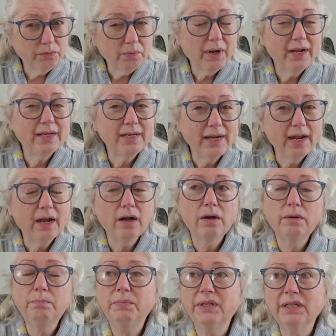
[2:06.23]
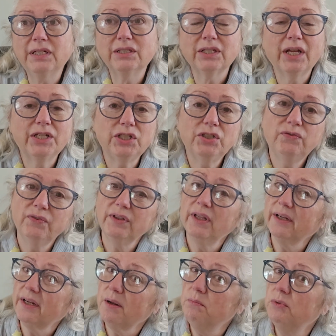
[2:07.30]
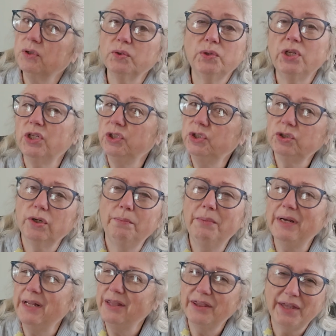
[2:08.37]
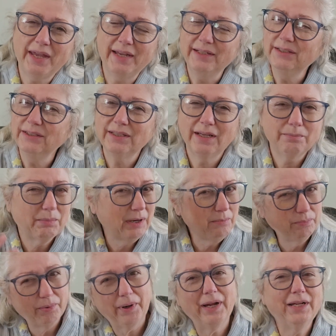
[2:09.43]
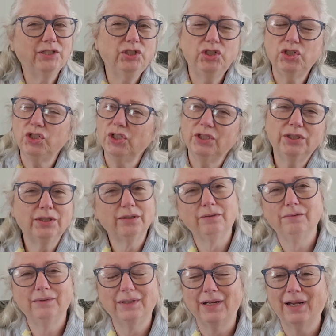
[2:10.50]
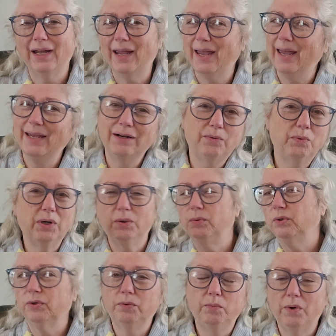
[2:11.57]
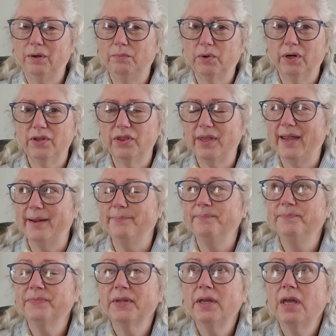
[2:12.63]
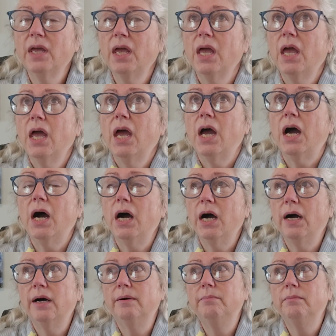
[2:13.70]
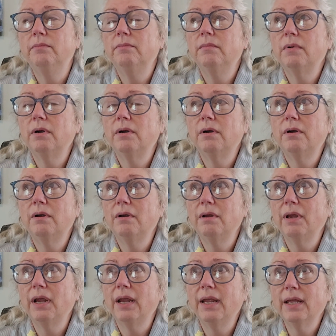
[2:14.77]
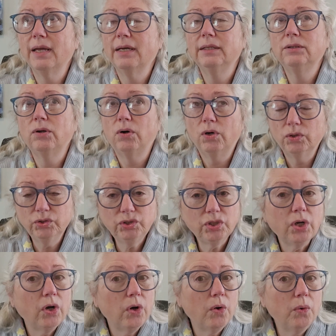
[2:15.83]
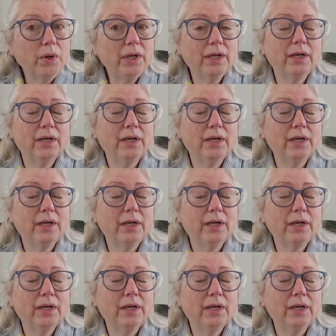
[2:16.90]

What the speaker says: right now because I just feel like I'm learning so many things that my brain's just, I don't want to learn one more thing. And also,